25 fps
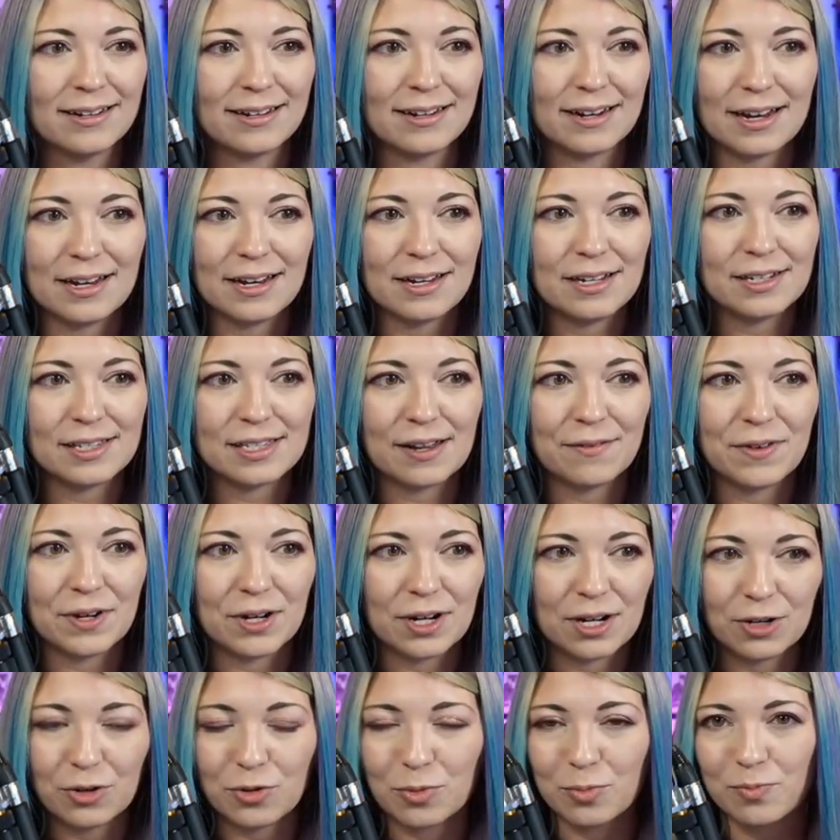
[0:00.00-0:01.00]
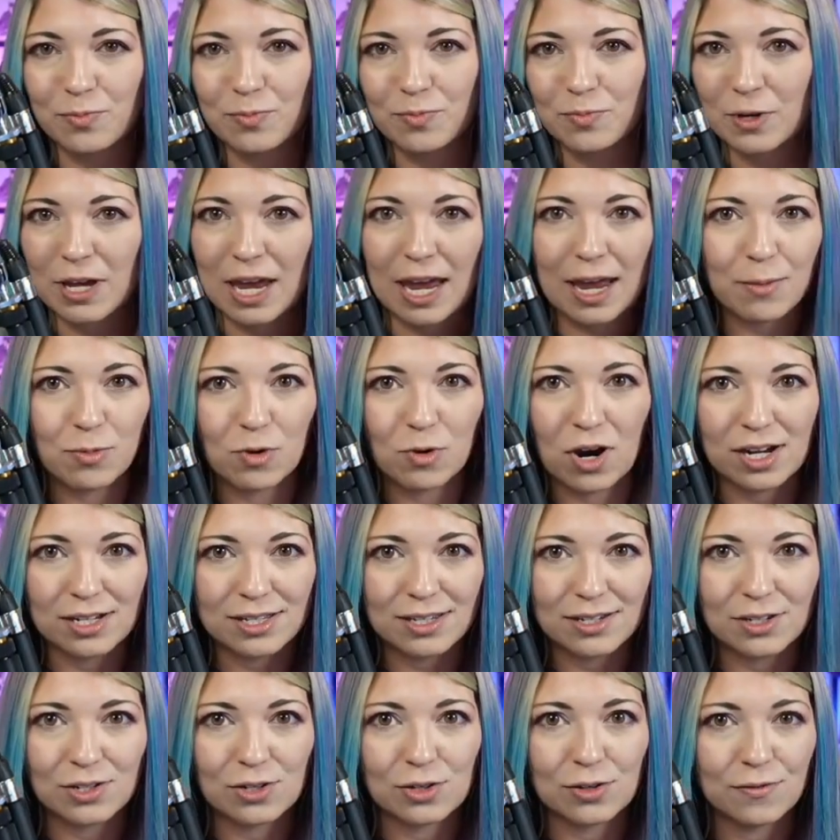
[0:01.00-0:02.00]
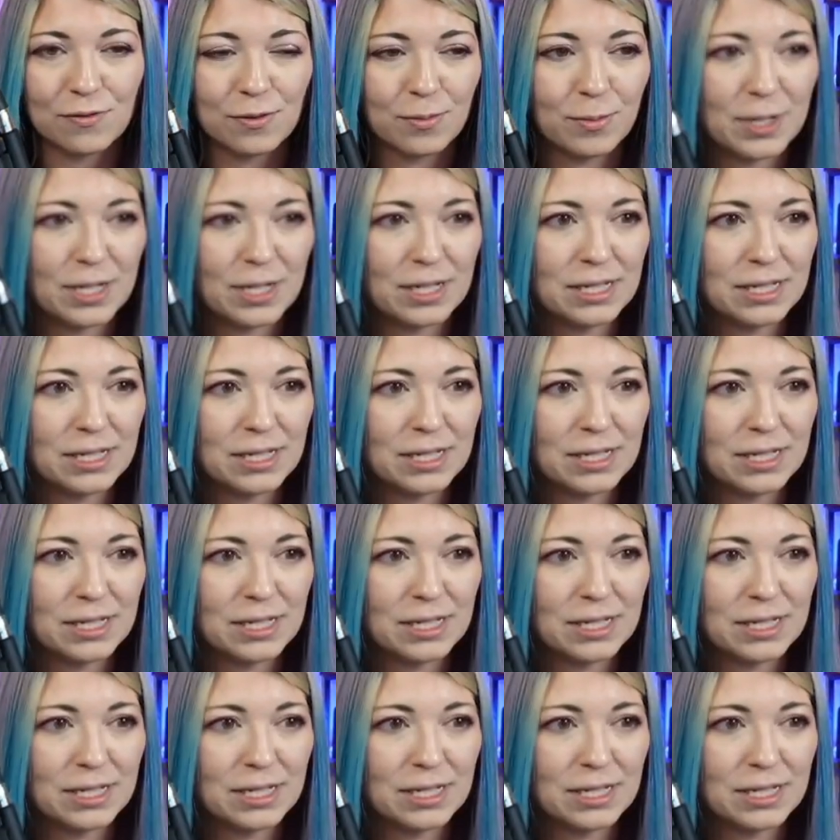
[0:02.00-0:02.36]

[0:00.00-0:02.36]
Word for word: 9700 K processor from